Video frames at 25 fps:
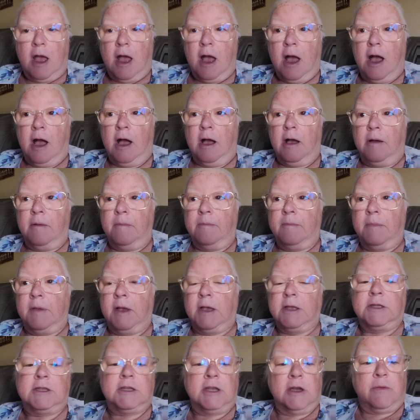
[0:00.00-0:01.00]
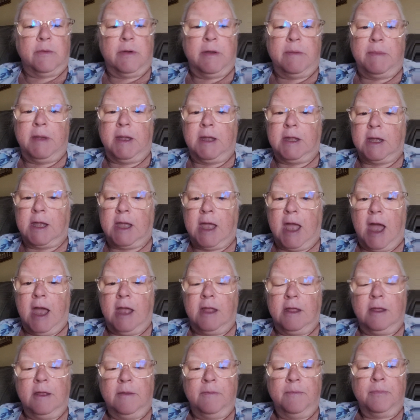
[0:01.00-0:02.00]
Until we meet
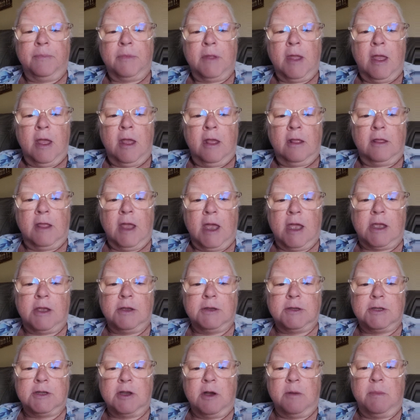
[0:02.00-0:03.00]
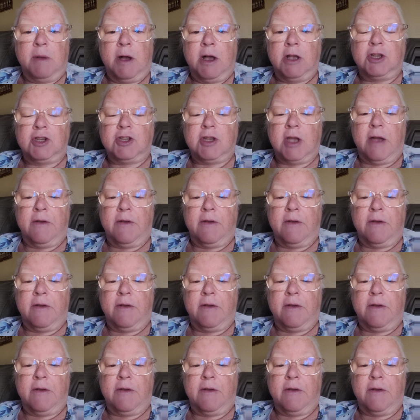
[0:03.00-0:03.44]
again, thank you so much.